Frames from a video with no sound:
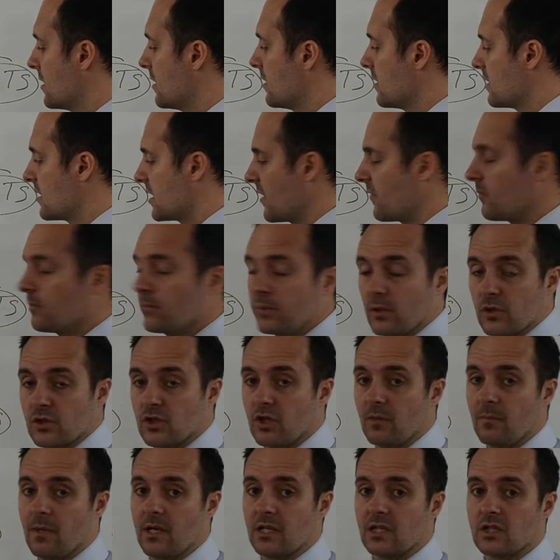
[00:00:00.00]
7 plus
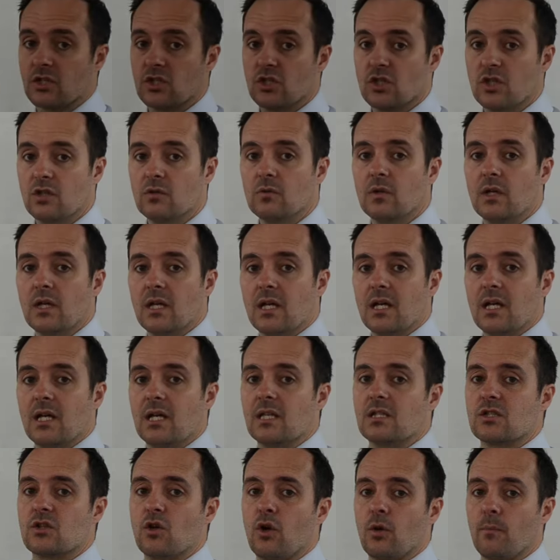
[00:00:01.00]
or minus 2
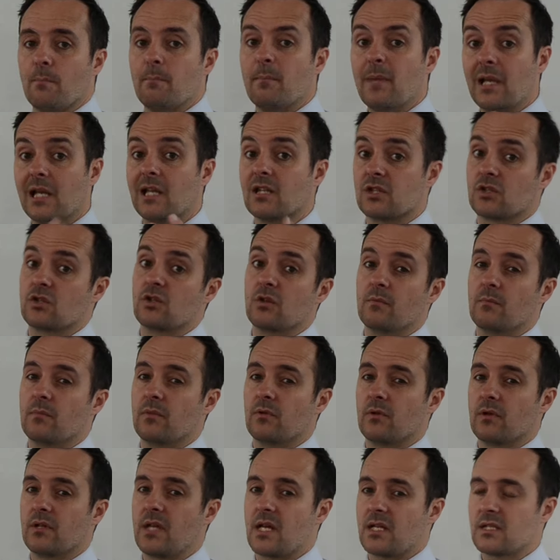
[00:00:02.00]
is called Miller's
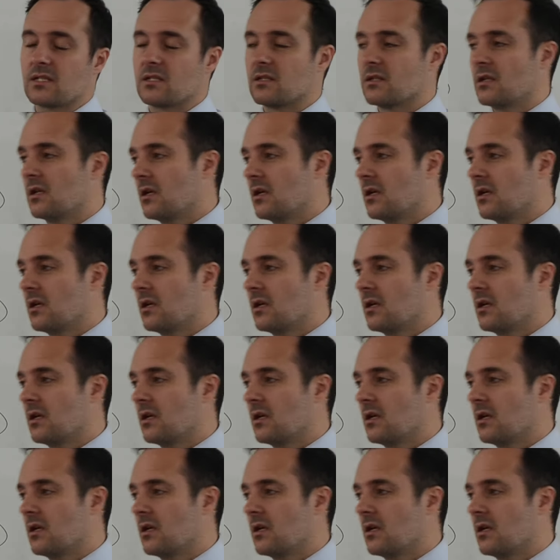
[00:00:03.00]
number, and that's